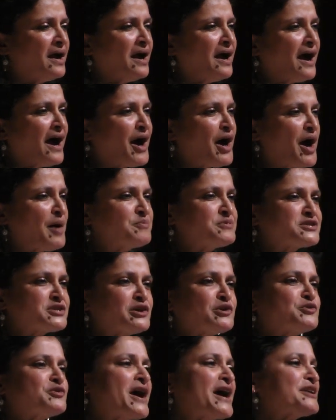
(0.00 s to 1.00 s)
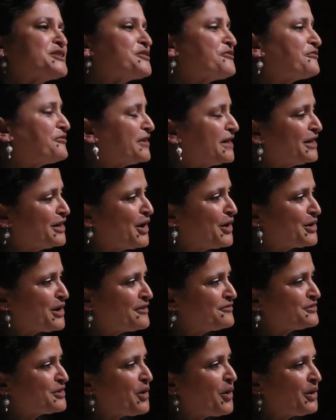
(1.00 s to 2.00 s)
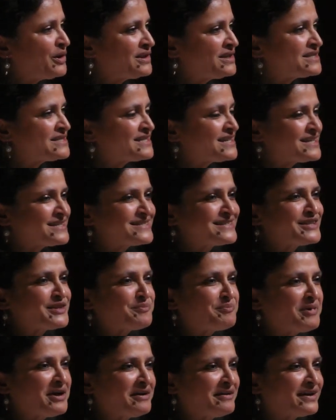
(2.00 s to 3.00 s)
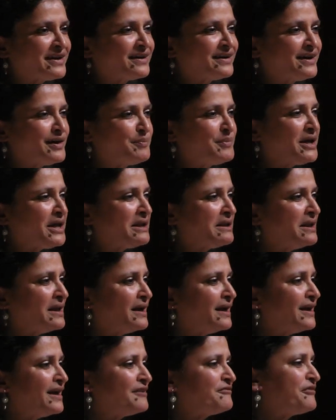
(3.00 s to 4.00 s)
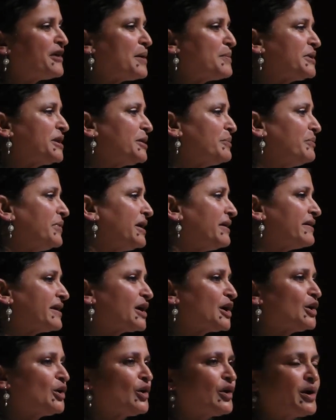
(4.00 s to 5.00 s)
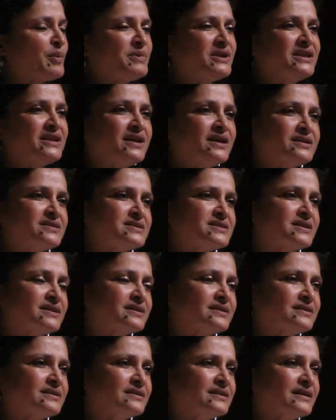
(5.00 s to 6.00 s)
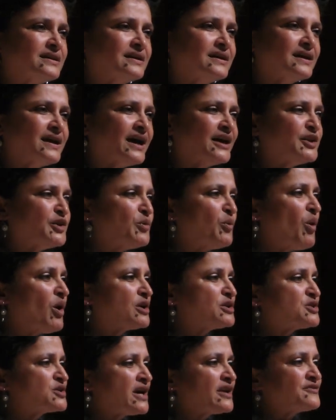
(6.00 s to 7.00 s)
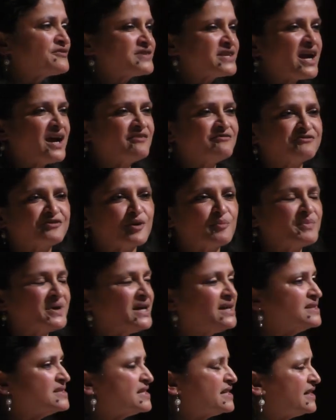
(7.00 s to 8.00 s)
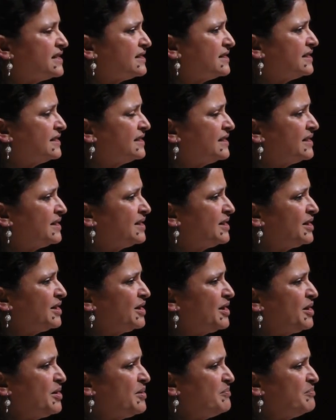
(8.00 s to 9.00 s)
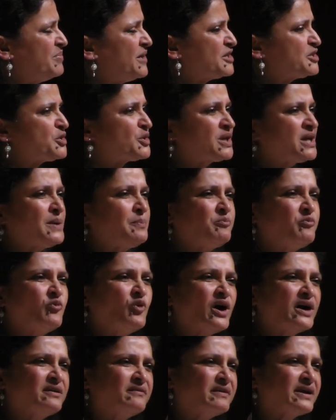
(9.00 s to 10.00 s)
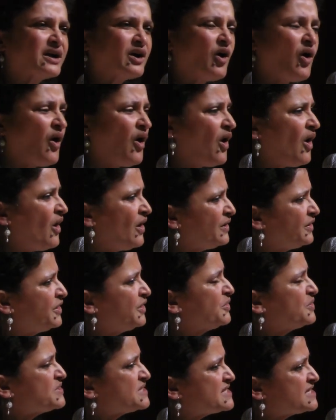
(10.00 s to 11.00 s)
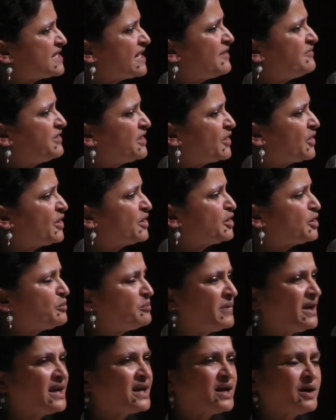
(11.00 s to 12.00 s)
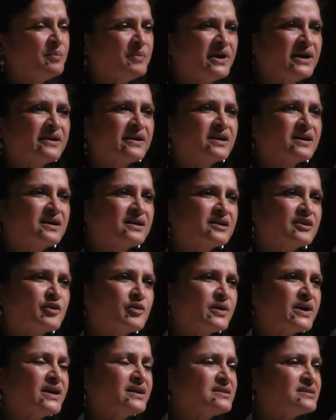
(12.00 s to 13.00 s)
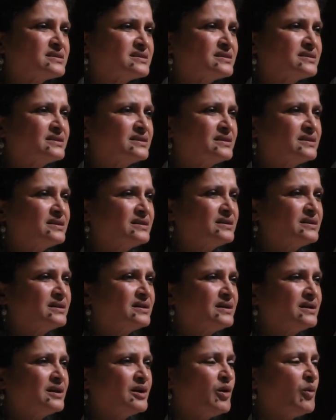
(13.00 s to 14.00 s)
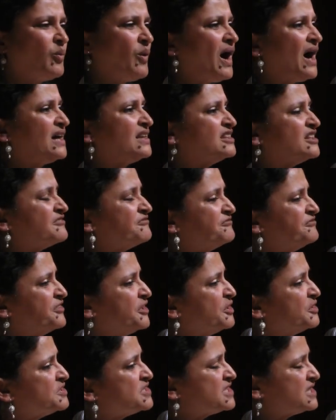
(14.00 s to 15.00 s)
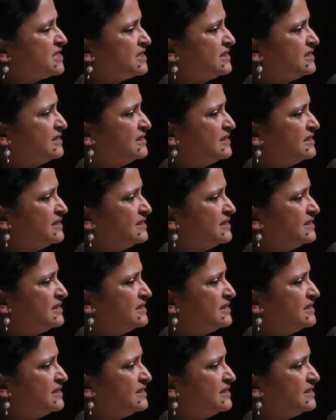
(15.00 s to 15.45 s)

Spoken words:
I'm still trying to figure out after all these years in America, I mean, if I'm an American or I'm an Indian, and you want to kind of say I'm from India, but you keep wondering, how do you say we're going to make America great? While the future